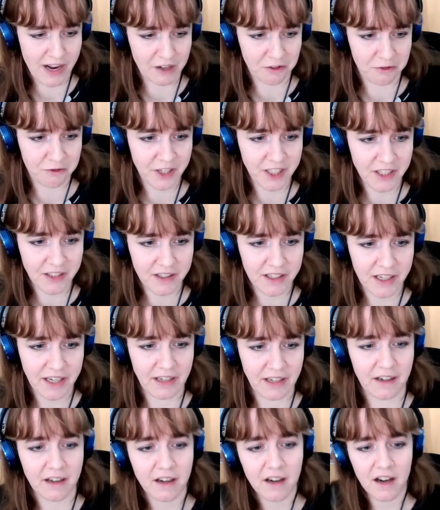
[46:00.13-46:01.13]
way of
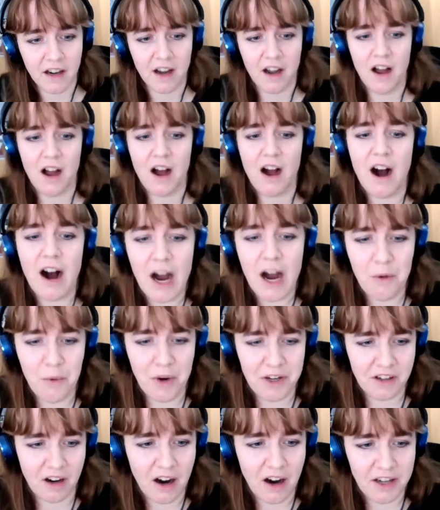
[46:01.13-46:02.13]
thinking, I
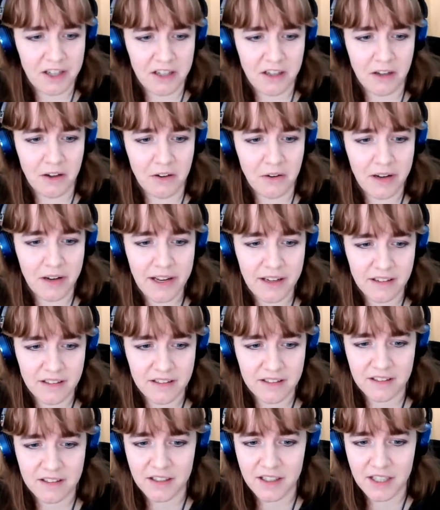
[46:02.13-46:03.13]
would argue.
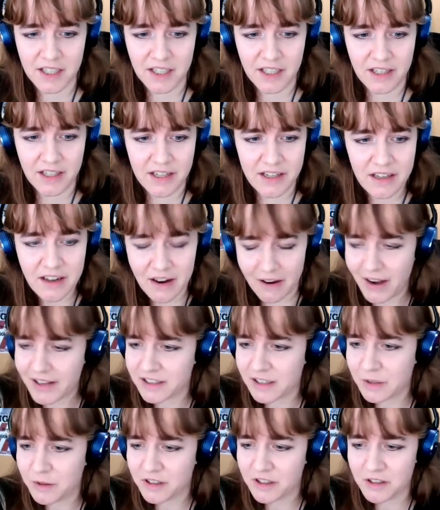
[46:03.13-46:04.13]
It,
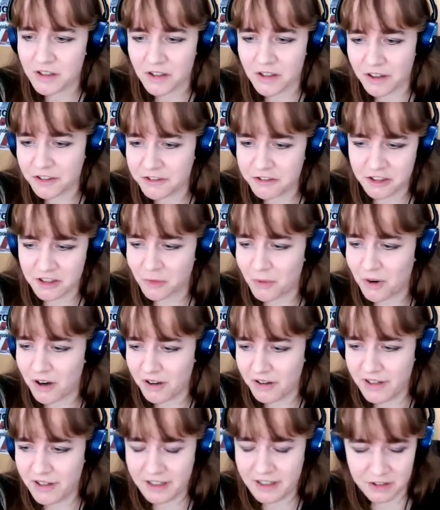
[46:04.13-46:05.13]
actually contrary to
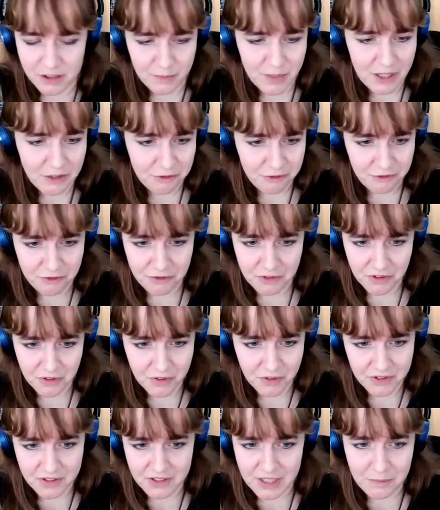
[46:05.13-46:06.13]
what Neil Smith
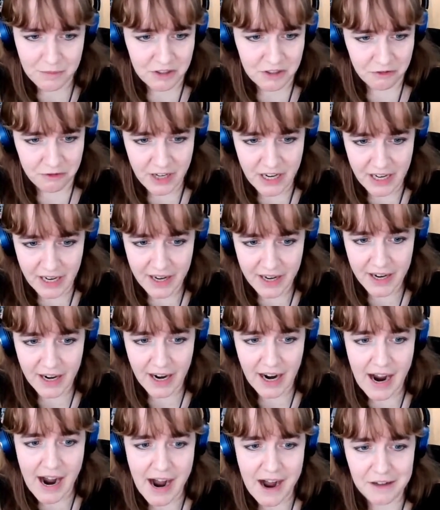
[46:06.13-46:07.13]
seemed to
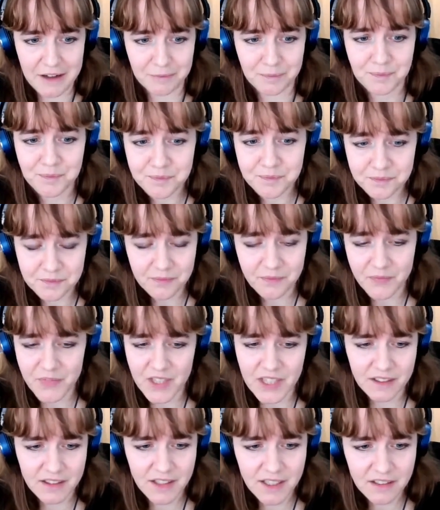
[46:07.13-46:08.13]
think,
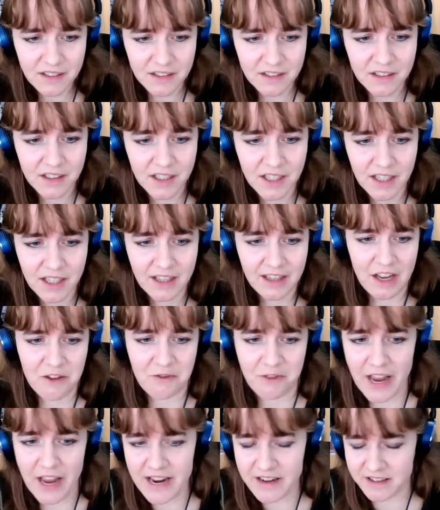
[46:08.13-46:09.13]
this
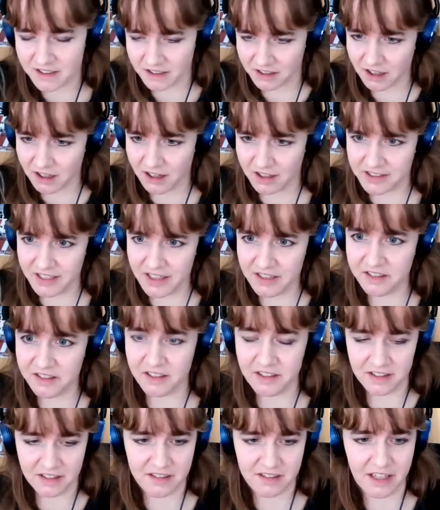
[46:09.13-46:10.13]
evades the
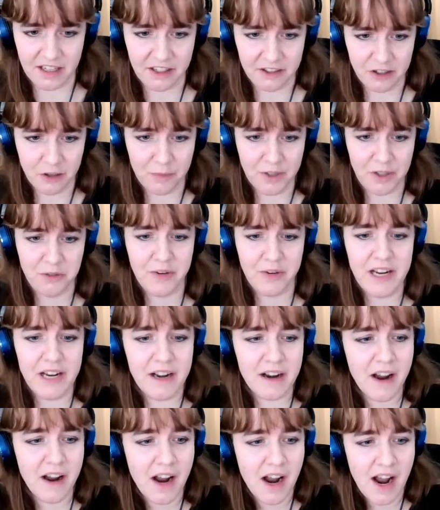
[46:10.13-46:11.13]
Cartesian distinction
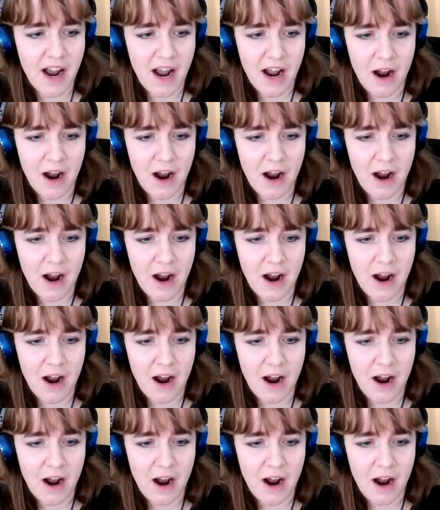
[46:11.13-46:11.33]
between